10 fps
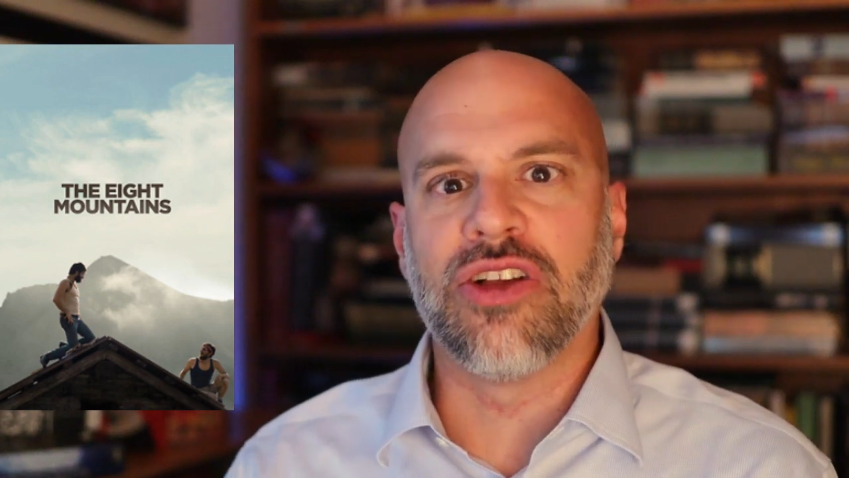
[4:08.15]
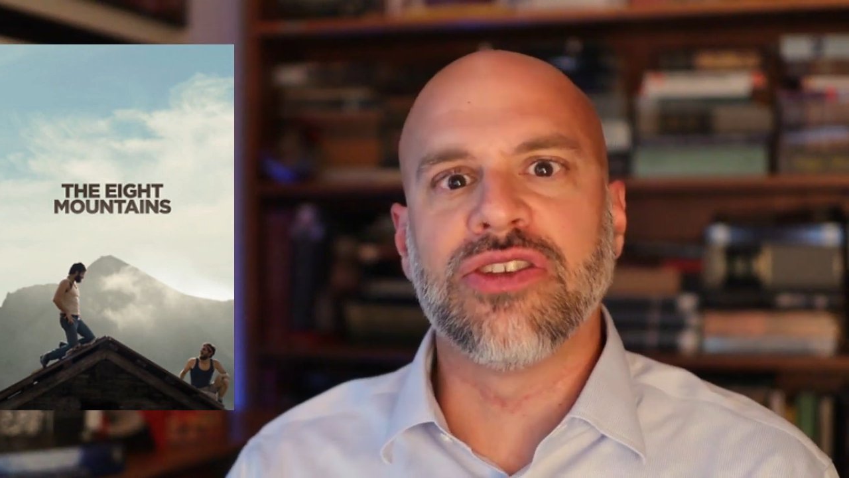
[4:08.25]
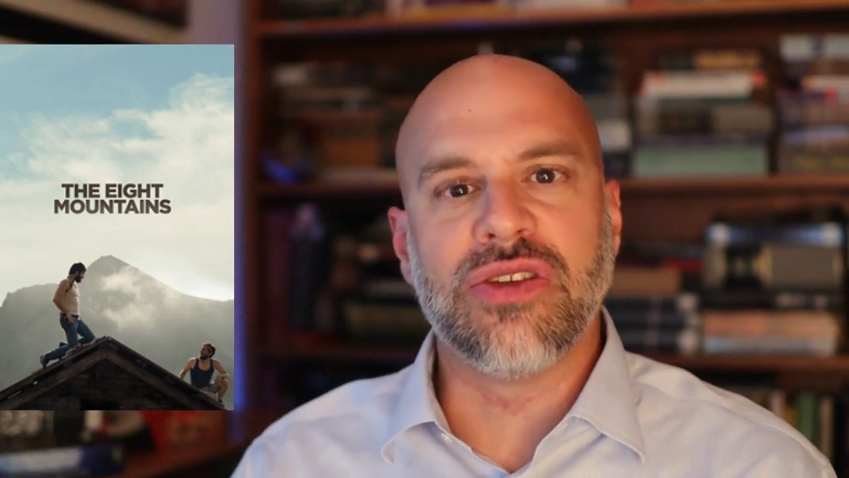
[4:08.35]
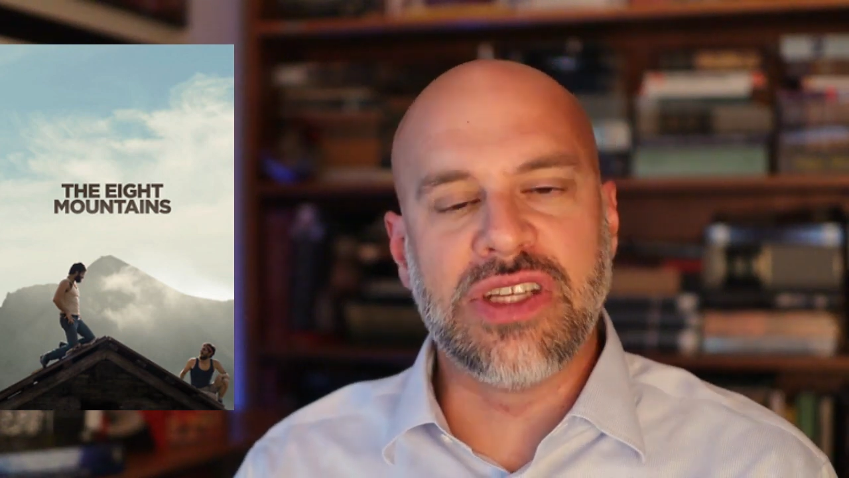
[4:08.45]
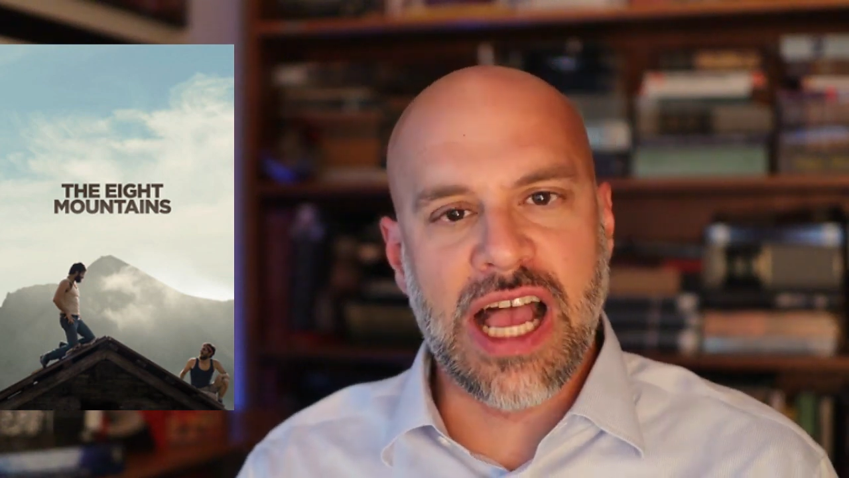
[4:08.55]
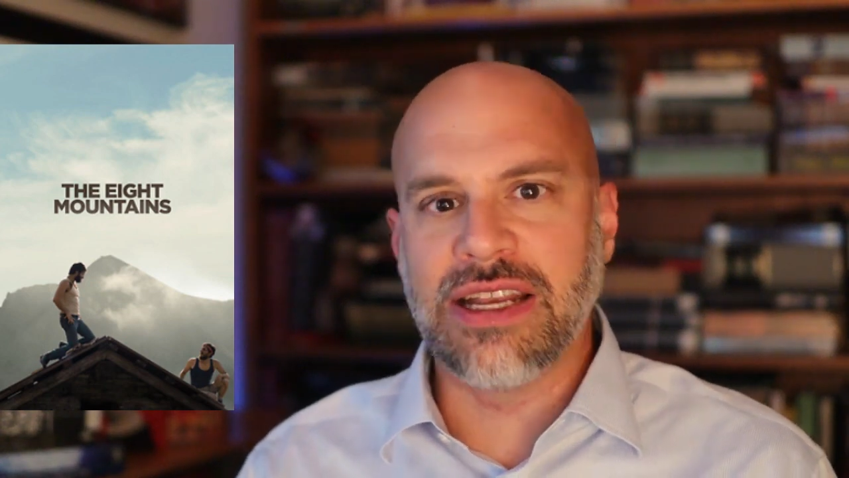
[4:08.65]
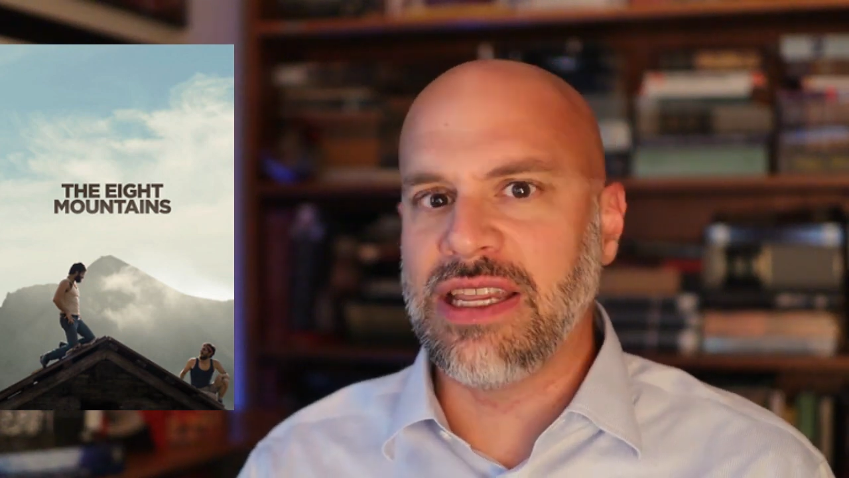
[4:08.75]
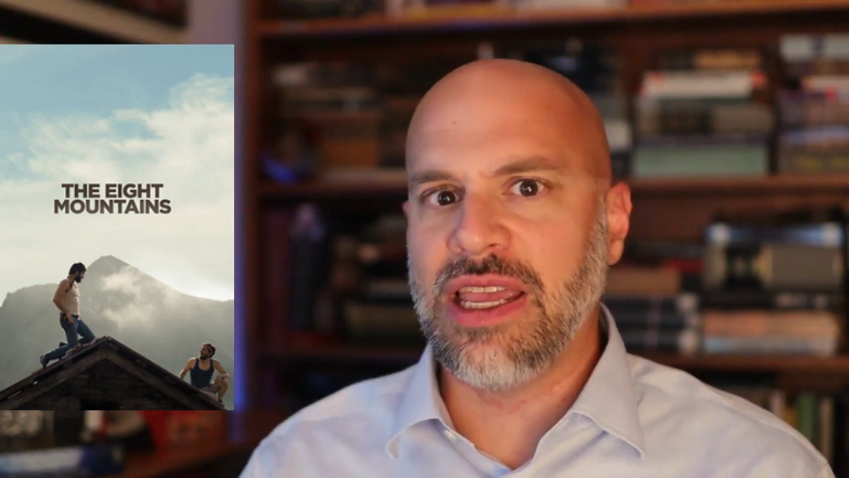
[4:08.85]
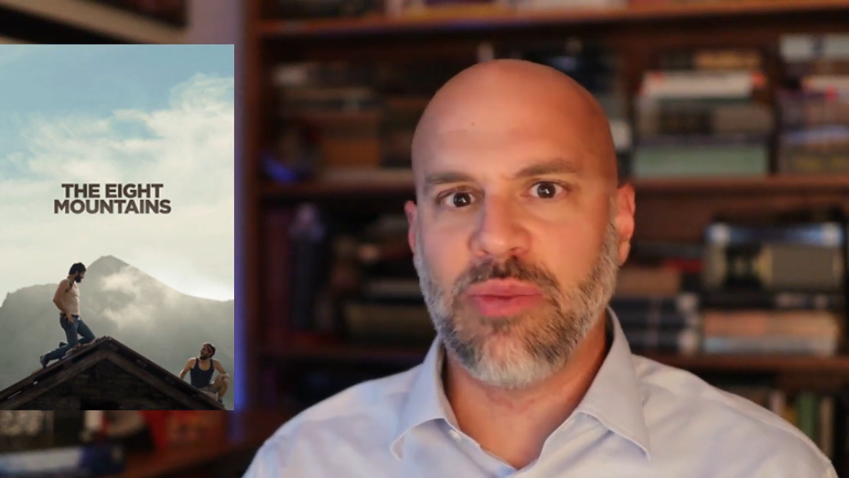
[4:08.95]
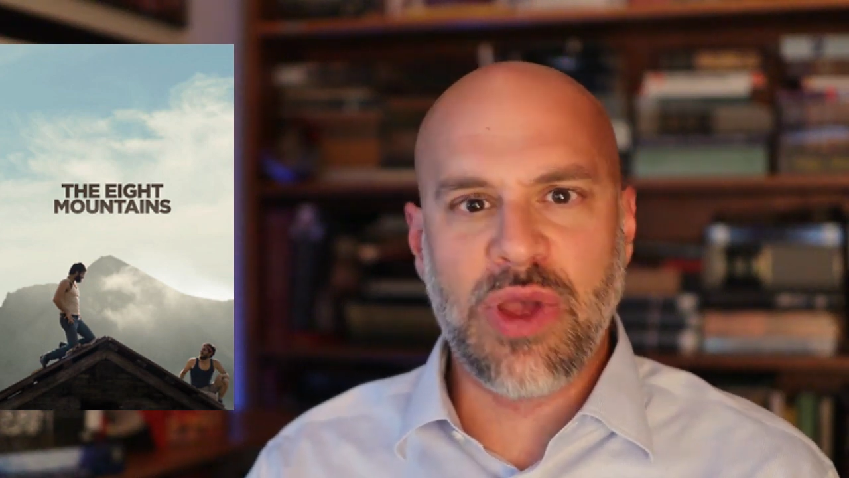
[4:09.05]
Also
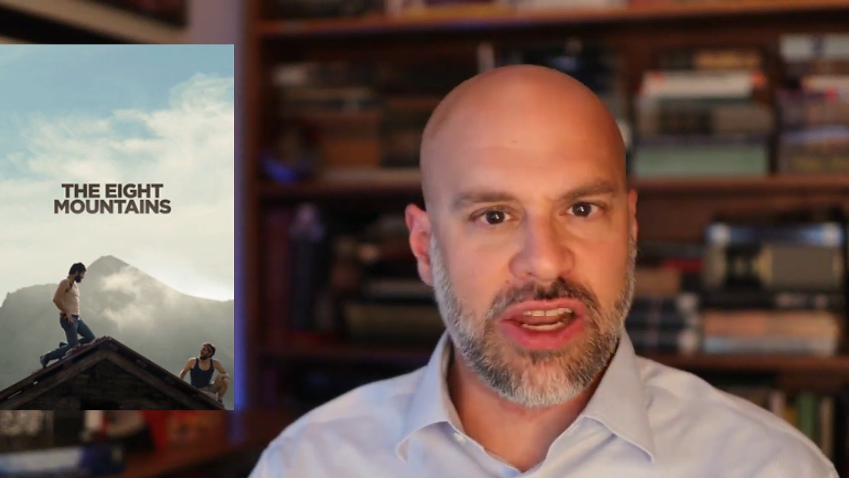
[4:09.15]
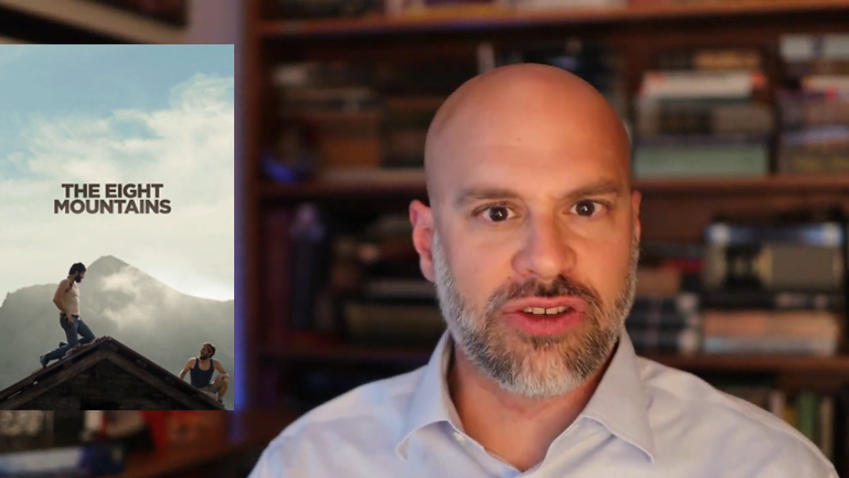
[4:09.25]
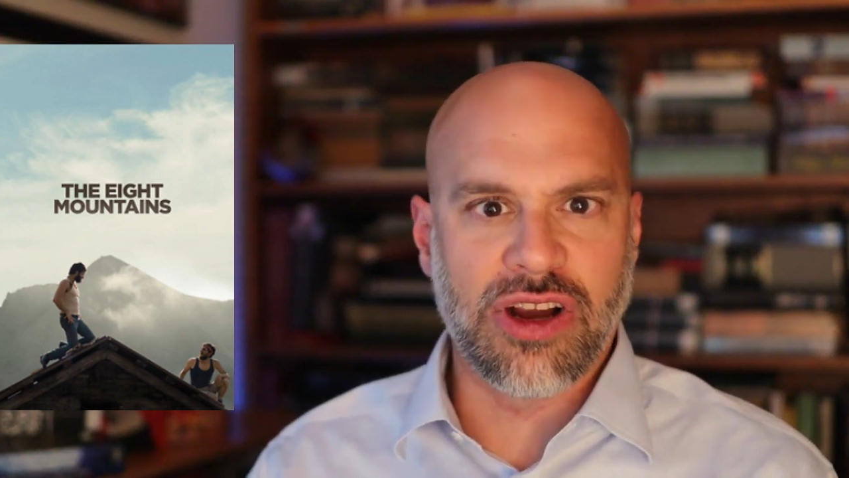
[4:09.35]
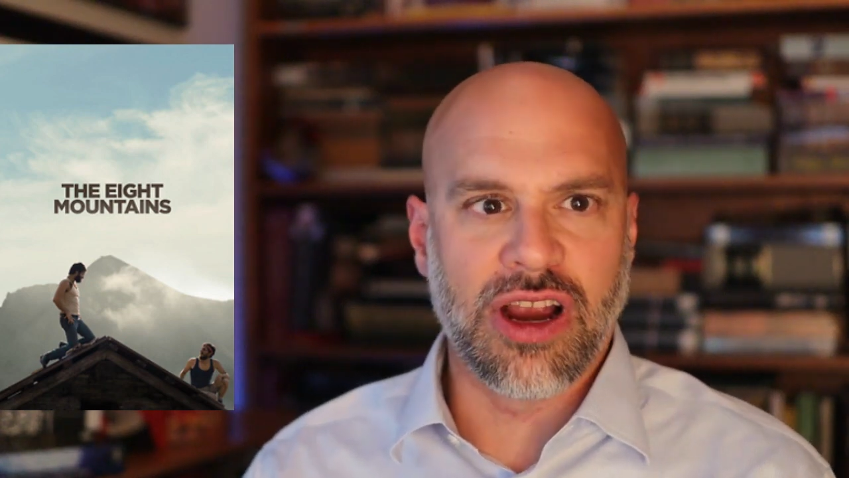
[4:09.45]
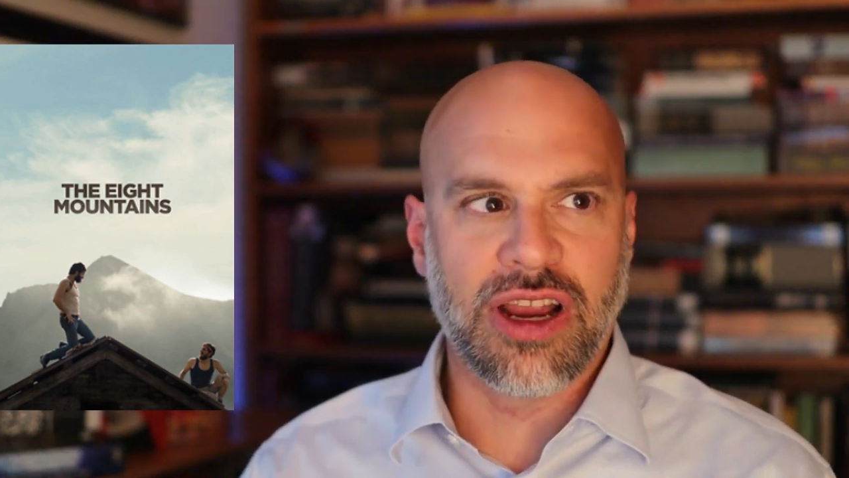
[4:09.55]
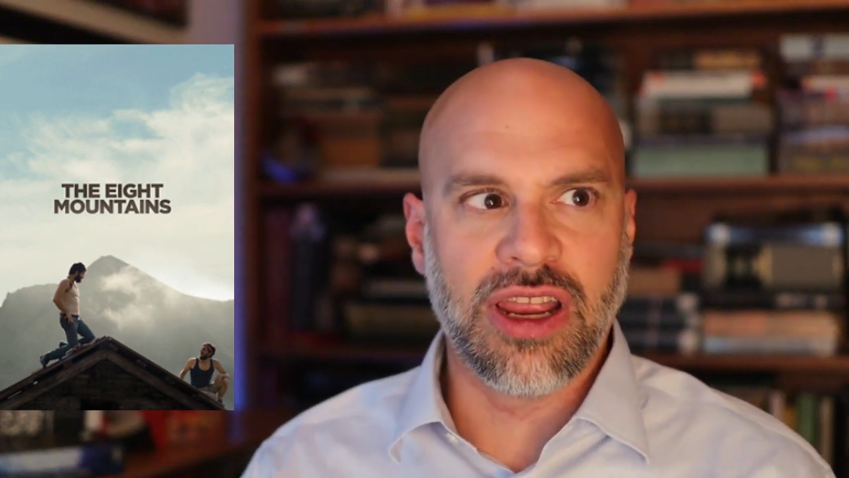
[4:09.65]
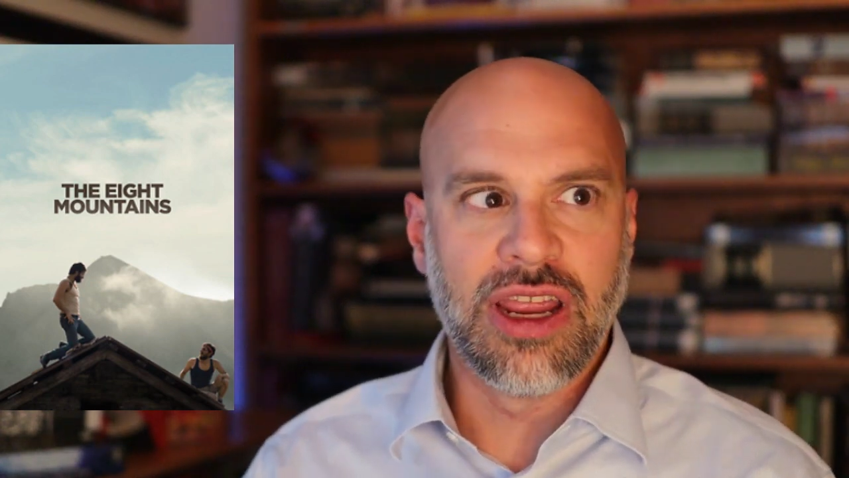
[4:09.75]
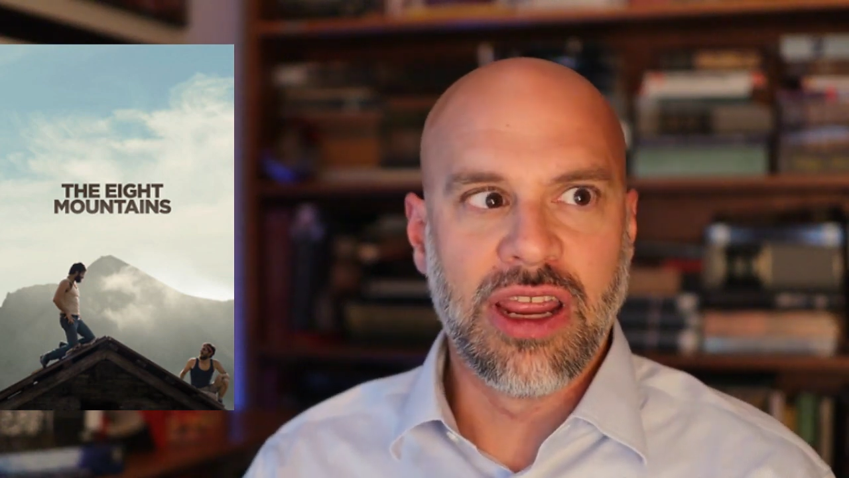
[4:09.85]
Dante, Petrarch,